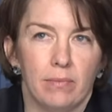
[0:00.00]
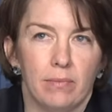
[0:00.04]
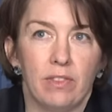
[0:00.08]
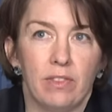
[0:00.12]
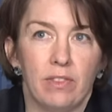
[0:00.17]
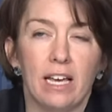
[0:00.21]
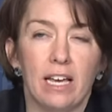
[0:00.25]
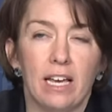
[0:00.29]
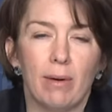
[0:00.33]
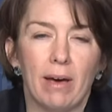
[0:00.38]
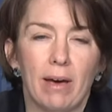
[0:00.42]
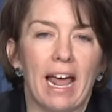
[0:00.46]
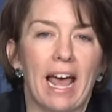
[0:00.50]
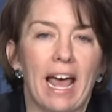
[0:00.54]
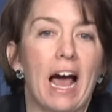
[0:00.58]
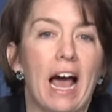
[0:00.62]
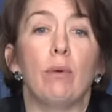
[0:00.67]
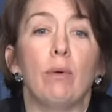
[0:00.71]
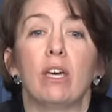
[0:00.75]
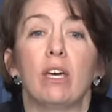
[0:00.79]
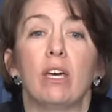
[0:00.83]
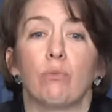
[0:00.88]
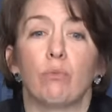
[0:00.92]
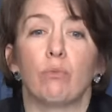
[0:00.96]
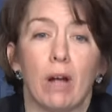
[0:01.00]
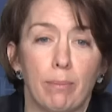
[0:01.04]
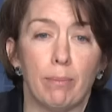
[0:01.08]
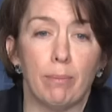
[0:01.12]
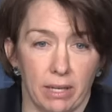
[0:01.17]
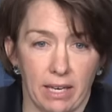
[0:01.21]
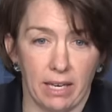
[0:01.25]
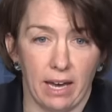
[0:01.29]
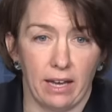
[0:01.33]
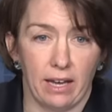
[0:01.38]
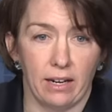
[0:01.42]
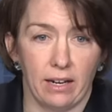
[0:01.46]
think about how we could
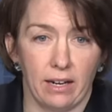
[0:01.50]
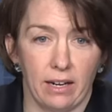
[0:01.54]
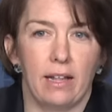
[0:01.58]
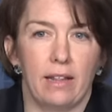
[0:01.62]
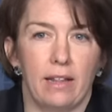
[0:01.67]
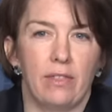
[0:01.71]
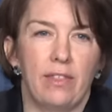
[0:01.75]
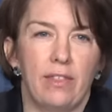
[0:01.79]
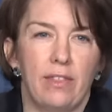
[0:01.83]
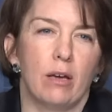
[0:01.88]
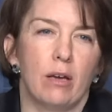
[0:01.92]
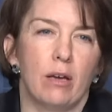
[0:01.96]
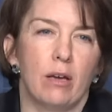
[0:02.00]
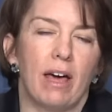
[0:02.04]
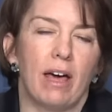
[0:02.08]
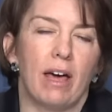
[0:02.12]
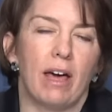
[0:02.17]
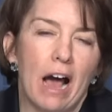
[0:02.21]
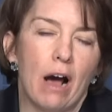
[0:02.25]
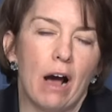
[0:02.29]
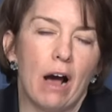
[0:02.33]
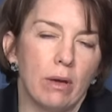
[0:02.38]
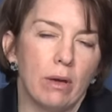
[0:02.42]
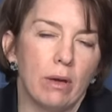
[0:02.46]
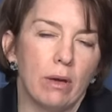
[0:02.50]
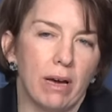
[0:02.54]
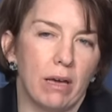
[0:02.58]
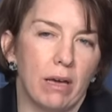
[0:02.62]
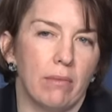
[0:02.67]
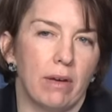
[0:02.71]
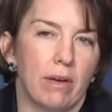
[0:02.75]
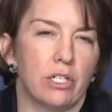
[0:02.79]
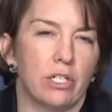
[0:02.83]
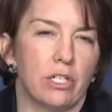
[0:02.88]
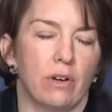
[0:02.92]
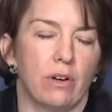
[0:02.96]
replicate it and think about how we might
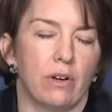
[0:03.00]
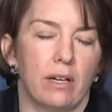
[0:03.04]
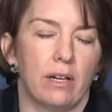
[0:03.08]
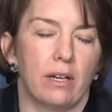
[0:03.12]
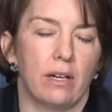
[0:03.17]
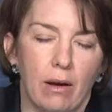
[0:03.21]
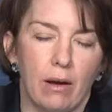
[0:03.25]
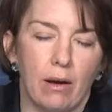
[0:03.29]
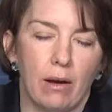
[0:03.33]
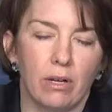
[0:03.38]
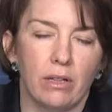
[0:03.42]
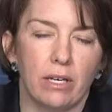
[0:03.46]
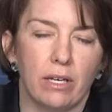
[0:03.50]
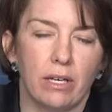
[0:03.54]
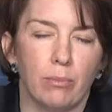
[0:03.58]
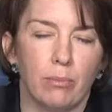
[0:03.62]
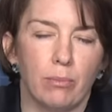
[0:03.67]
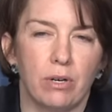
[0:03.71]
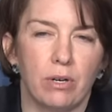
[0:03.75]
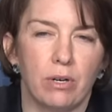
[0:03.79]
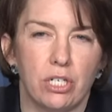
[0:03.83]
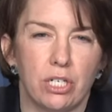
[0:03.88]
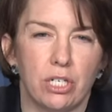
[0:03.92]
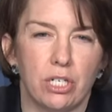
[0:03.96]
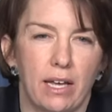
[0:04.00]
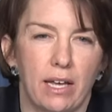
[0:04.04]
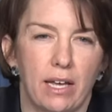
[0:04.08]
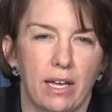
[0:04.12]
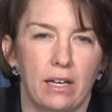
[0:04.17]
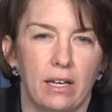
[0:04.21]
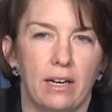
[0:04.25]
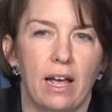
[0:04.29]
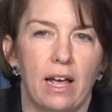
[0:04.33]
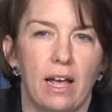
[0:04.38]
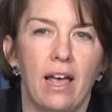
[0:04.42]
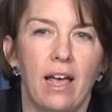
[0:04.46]
measure it. And I really
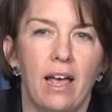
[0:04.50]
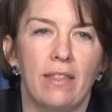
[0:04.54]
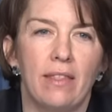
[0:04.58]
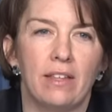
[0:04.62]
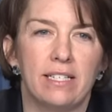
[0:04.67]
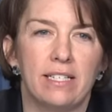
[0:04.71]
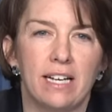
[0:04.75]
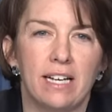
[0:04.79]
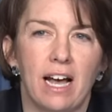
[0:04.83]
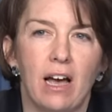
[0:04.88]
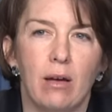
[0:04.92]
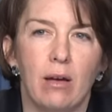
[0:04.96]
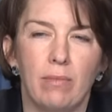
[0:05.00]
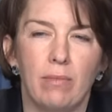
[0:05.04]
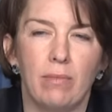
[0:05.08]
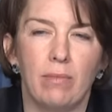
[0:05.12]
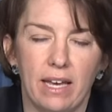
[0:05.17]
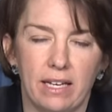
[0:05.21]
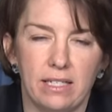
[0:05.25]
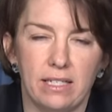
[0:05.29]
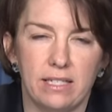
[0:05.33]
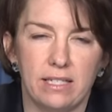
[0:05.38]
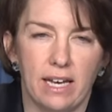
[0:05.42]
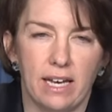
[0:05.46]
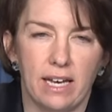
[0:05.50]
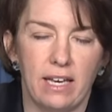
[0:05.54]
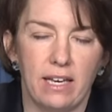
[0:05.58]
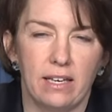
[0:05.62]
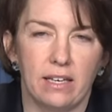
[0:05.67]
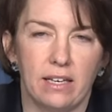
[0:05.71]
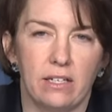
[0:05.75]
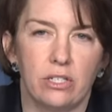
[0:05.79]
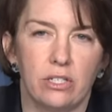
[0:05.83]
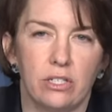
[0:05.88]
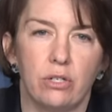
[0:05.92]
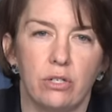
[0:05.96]
appreciated the time they had
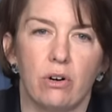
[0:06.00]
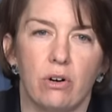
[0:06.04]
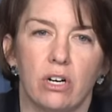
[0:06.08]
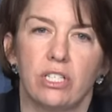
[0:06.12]
taken to